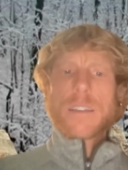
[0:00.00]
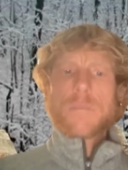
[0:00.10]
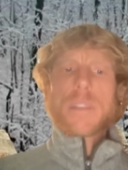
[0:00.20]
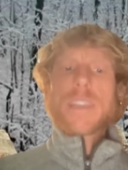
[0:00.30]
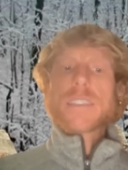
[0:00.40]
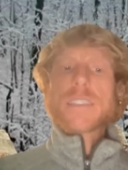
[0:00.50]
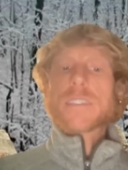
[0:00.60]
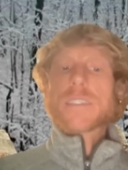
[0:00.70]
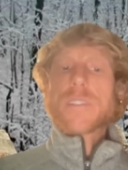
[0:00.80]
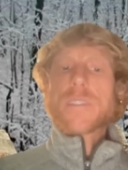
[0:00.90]
But this
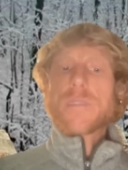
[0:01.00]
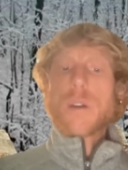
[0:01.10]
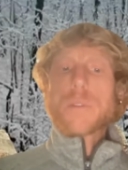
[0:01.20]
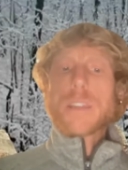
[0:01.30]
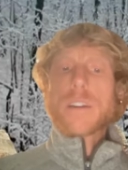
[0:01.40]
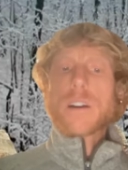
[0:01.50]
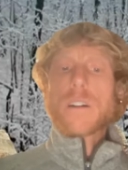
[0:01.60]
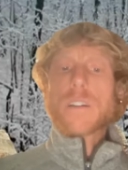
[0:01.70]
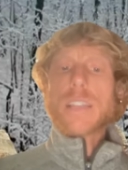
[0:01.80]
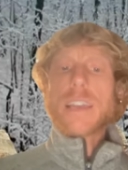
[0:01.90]
conservative opening
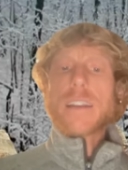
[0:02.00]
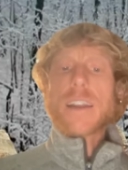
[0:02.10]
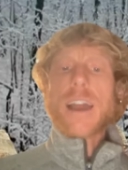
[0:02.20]
call is later